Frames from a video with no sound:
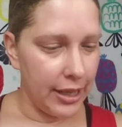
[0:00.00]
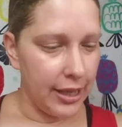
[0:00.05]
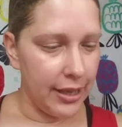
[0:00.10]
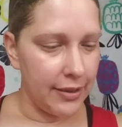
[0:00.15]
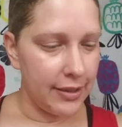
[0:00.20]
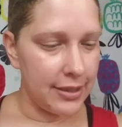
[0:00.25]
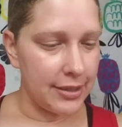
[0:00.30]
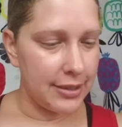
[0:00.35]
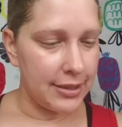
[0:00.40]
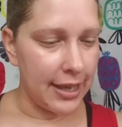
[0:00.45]

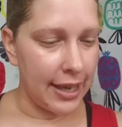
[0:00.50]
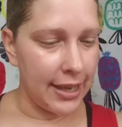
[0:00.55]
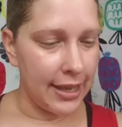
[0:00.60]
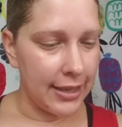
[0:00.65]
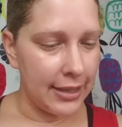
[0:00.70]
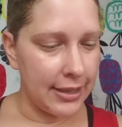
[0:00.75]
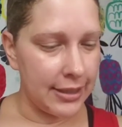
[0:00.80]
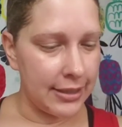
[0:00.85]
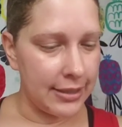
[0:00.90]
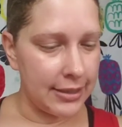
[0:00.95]
This
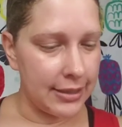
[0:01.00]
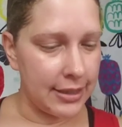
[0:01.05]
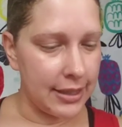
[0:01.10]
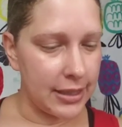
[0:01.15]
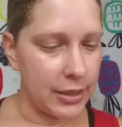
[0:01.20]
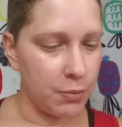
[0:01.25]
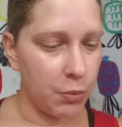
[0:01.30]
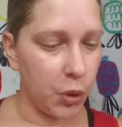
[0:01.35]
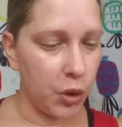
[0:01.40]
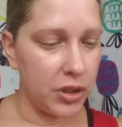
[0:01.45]
says, this
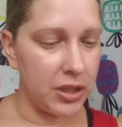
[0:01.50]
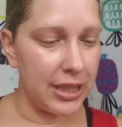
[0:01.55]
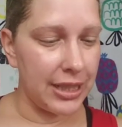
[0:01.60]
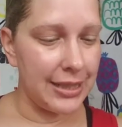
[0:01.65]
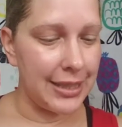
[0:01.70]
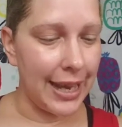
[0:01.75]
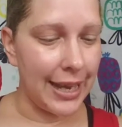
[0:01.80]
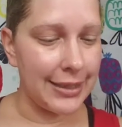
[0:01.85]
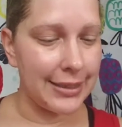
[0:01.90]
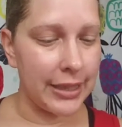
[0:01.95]

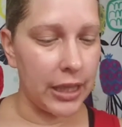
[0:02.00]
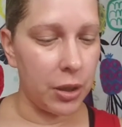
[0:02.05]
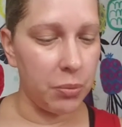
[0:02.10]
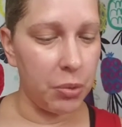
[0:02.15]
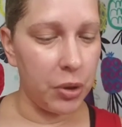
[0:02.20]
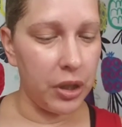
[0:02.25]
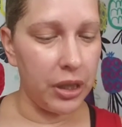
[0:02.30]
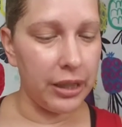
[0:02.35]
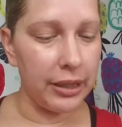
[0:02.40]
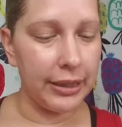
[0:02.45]
multitasking
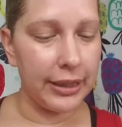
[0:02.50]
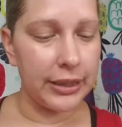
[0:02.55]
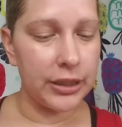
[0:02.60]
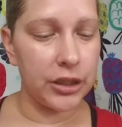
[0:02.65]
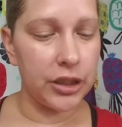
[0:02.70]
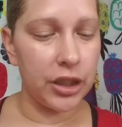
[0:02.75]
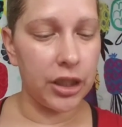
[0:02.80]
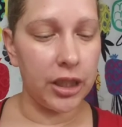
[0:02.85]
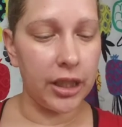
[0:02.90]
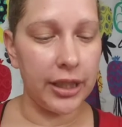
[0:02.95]
beauty
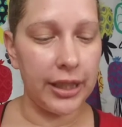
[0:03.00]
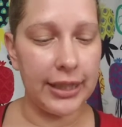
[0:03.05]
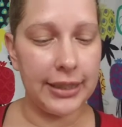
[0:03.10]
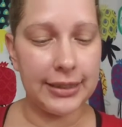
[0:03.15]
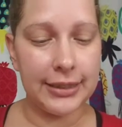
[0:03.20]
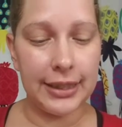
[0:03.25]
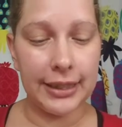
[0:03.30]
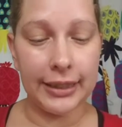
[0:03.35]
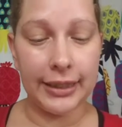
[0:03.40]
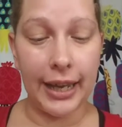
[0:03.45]
elixir
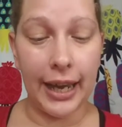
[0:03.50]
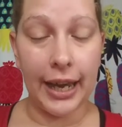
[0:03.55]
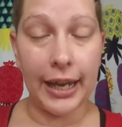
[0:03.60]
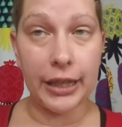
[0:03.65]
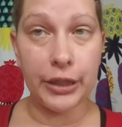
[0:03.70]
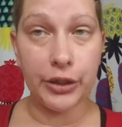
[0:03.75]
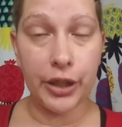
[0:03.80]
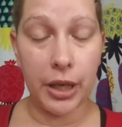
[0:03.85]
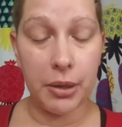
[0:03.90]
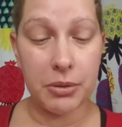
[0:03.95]
instantly
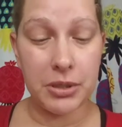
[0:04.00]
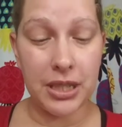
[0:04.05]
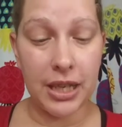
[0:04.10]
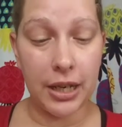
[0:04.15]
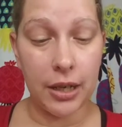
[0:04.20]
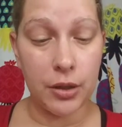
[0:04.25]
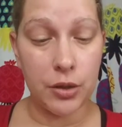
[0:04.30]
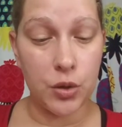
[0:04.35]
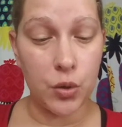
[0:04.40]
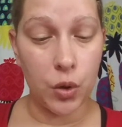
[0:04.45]
hydrates and
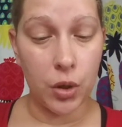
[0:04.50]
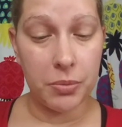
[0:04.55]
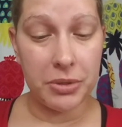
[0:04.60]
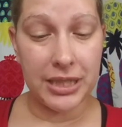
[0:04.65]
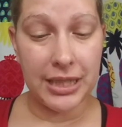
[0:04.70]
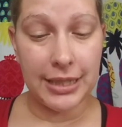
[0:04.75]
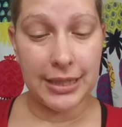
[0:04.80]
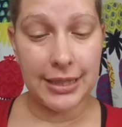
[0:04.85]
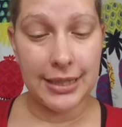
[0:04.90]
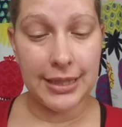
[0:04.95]
absorbs
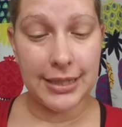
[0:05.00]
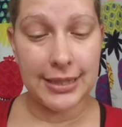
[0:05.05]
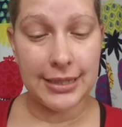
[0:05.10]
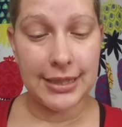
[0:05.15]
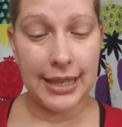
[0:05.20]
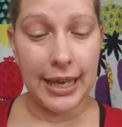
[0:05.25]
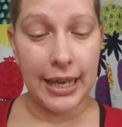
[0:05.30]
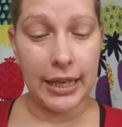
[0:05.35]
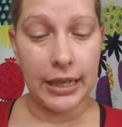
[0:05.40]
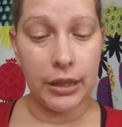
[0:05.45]
into the
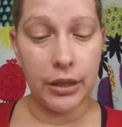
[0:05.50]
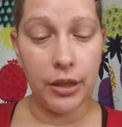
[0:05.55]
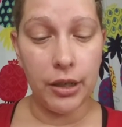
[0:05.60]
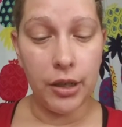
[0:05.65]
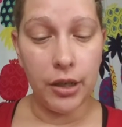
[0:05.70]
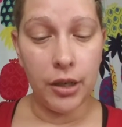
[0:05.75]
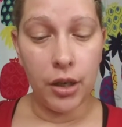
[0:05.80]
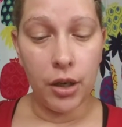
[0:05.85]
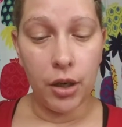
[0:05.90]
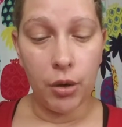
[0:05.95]
skin,
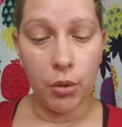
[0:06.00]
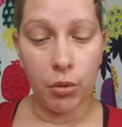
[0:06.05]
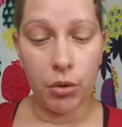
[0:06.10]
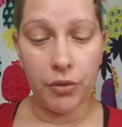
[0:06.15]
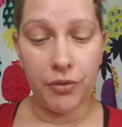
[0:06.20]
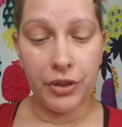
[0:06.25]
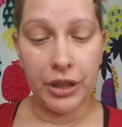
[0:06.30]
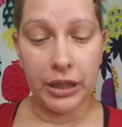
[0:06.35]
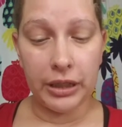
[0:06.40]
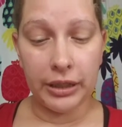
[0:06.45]

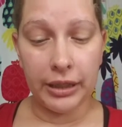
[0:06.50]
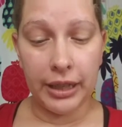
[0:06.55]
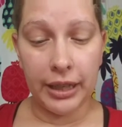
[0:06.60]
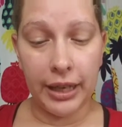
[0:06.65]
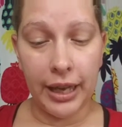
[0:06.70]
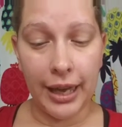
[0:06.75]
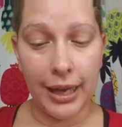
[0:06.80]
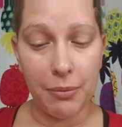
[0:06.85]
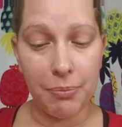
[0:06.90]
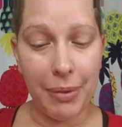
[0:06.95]
revealing
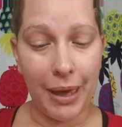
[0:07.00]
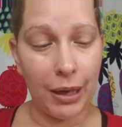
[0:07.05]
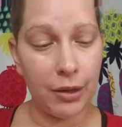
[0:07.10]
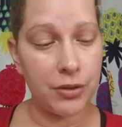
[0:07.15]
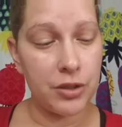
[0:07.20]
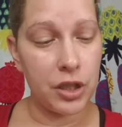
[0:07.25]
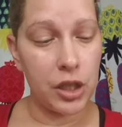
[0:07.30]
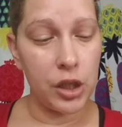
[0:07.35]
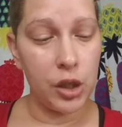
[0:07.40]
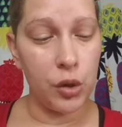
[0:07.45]
a
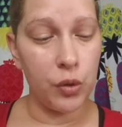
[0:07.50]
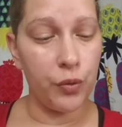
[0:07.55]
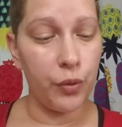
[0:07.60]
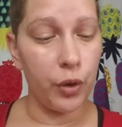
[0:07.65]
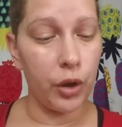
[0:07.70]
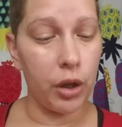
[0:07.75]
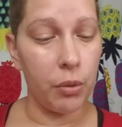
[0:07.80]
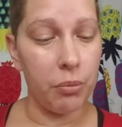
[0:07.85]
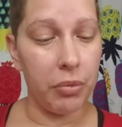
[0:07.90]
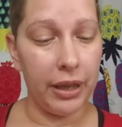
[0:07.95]
bouncy, youthful
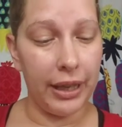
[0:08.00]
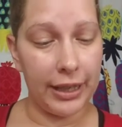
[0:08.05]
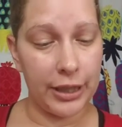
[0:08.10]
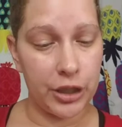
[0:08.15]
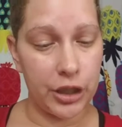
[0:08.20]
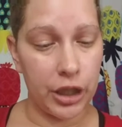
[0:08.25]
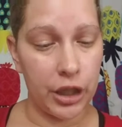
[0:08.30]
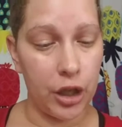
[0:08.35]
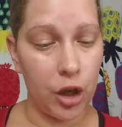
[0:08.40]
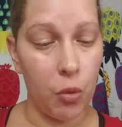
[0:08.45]

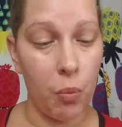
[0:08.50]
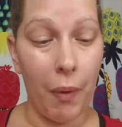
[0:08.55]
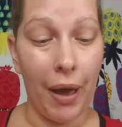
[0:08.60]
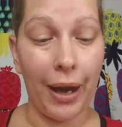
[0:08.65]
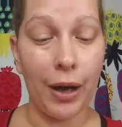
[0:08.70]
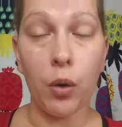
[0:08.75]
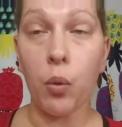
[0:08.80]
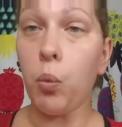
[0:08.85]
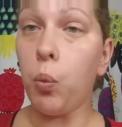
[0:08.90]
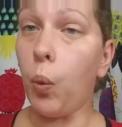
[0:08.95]
complexion no
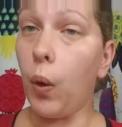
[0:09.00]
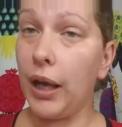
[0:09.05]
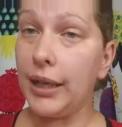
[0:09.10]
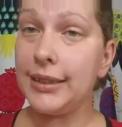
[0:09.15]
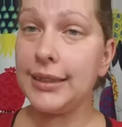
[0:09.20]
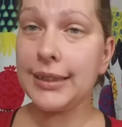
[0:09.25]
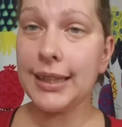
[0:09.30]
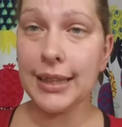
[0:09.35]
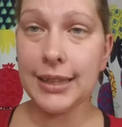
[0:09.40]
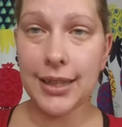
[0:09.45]
matter what
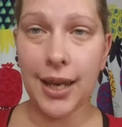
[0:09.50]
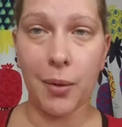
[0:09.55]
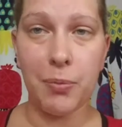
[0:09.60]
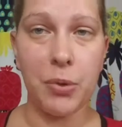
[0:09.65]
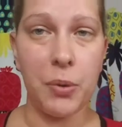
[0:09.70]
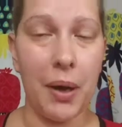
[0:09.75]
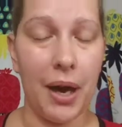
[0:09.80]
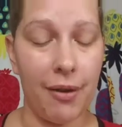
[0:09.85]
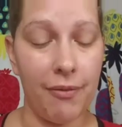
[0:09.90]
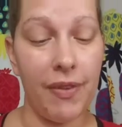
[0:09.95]
skin type you
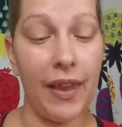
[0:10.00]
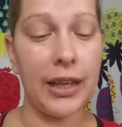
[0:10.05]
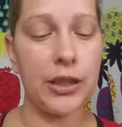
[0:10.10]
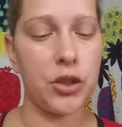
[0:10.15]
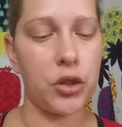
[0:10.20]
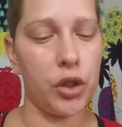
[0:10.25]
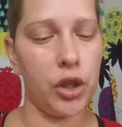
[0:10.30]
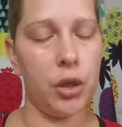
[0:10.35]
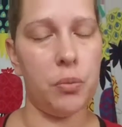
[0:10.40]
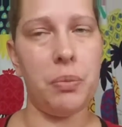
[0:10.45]
have. That's
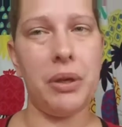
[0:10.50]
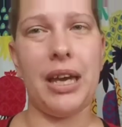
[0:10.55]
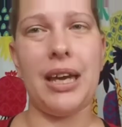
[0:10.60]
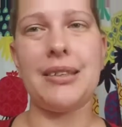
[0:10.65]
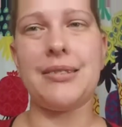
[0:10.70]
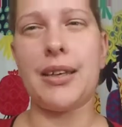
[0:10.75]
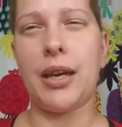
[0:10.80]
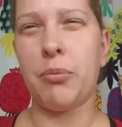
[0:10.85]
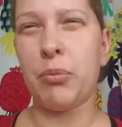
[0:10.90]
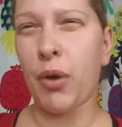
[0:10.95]
good because
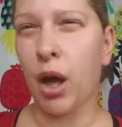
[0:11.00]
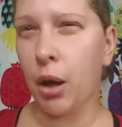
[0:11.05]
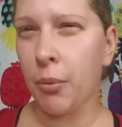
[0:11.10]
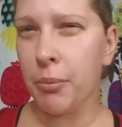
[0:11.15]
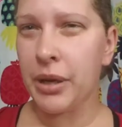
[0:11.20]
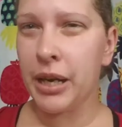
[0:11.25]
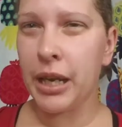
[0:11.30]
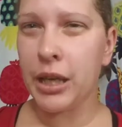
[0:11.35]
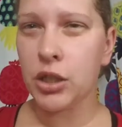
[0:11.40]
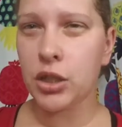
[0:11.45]
I'm
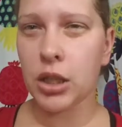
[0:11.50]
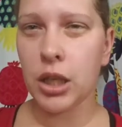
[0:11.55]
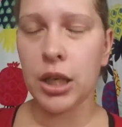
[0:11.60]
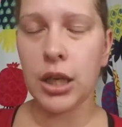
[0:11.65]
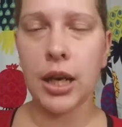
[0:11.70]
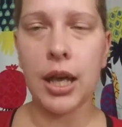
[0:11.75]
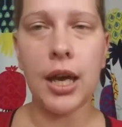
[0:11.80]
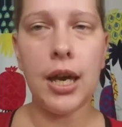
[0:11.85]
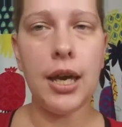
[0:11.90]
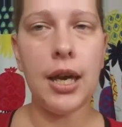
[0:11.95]

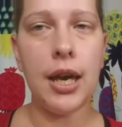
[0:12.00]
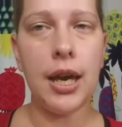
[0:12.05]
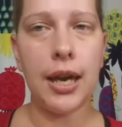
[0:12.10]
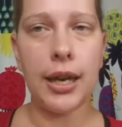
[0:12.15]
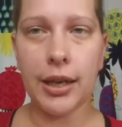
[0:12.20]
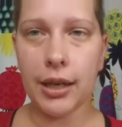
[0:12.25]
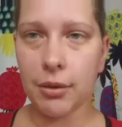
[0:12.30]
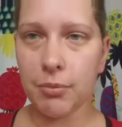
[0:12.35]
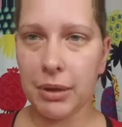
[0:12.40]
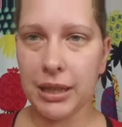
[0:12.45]
combination
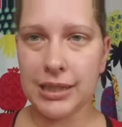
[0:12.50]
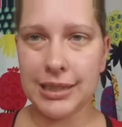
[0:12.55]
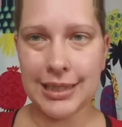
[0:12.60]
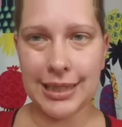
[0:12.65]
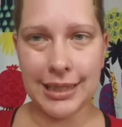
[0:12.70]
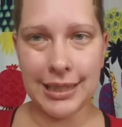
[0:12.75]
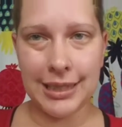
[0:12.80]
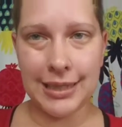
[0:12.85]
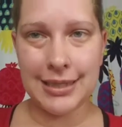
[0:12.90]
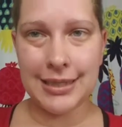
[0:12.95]
and my
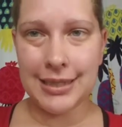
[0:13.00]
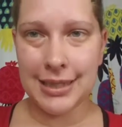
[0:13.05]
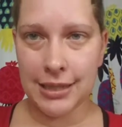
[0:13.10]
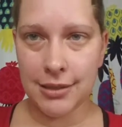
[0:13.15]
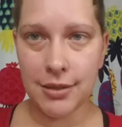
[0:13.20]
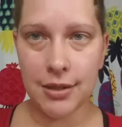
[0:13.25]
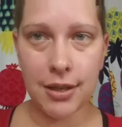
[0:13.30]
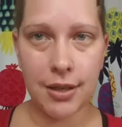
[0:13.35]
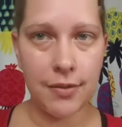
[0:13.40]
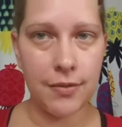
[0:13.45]
skin is
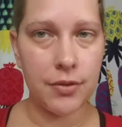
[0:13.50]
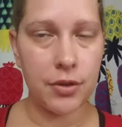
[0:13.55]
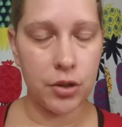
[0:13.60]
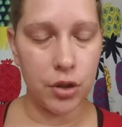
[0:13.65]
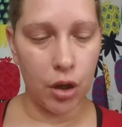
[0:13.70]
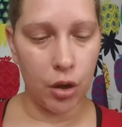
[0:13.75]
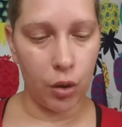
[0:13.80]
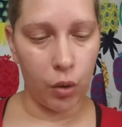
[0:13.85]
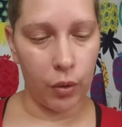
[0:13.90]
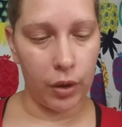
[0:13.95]
sensitive,
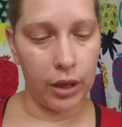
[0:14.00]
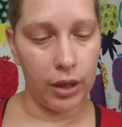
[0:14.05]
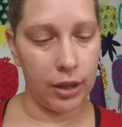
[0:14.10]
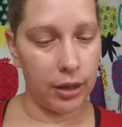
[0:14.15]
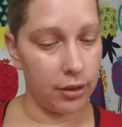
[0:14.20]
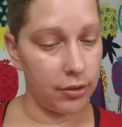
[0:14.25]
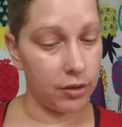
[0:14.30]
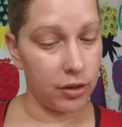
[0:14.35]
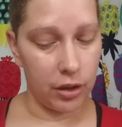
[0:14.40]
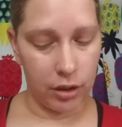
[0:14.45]
so
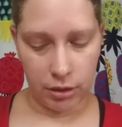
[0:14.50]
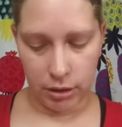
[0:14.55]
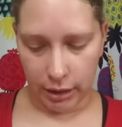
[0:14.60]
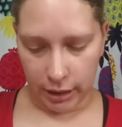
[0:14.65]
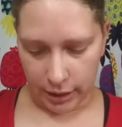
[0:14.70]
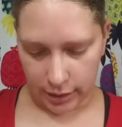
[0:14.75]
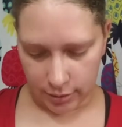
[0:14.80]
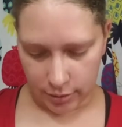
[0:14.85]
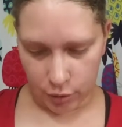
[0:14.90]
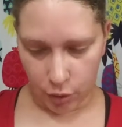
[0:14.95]
it's good that
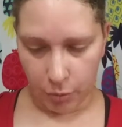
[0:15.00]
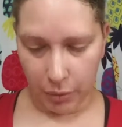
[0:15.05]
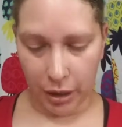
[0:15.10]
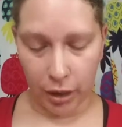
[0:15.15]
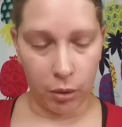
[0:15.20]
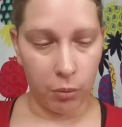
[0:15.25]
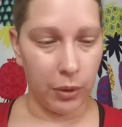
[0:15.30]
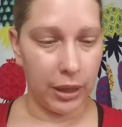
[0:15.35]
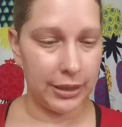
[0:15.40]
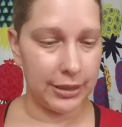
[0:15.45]
it's no
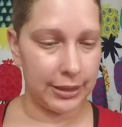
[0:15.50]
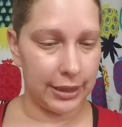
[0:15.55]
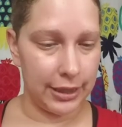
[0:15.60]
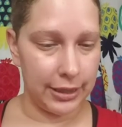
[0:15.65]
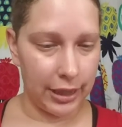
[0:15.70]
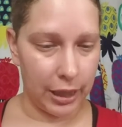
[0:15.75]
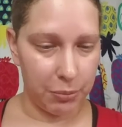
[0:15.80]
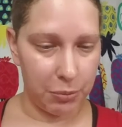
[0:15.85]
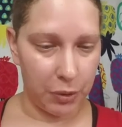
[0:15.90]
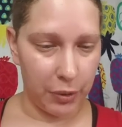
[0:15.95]
matter what skin
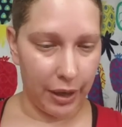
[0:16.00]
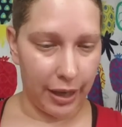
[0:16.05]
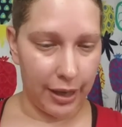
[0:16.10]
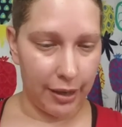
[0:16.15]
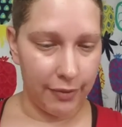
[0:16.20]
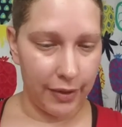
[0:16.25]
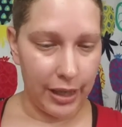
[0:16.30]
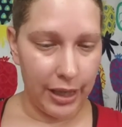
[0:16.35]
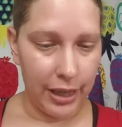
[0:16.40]
type you have.